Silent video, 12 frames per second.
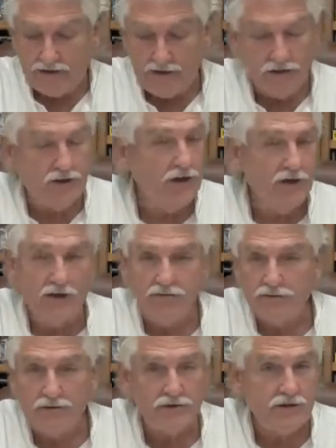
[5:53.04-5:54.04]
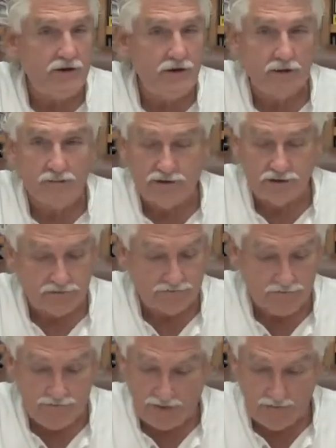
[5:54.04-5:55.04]
you could even with the herbs.
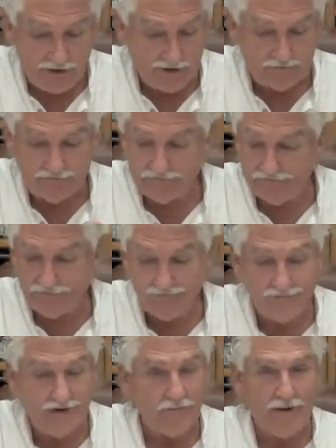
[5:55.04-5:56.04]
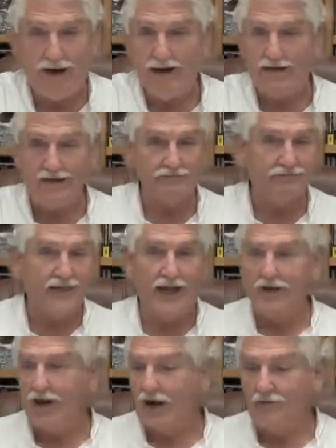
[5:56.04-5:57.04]
I mean, the body can
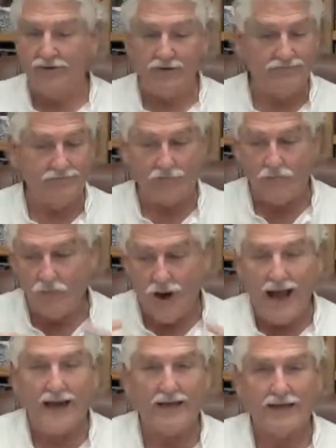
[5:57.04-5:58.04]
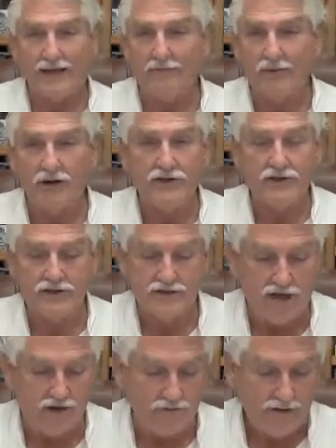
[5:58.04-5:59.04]
take off and radically purge
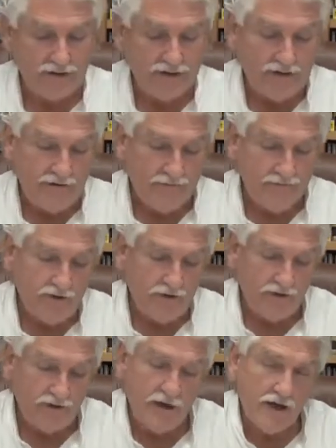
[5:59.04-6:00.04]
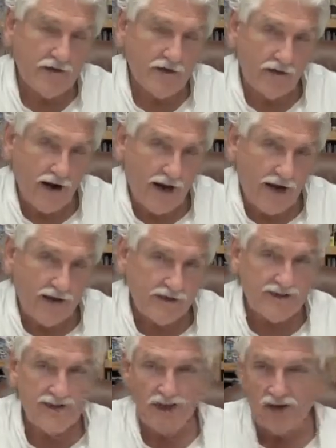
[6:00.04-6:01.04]
itself. Looking at your
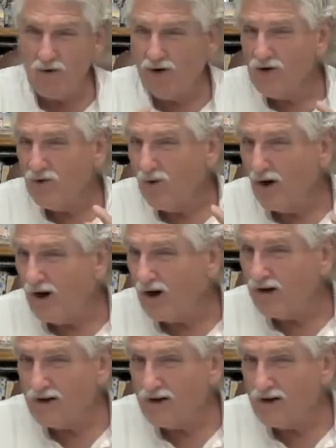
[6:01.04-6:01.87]
eyes, seeing where you are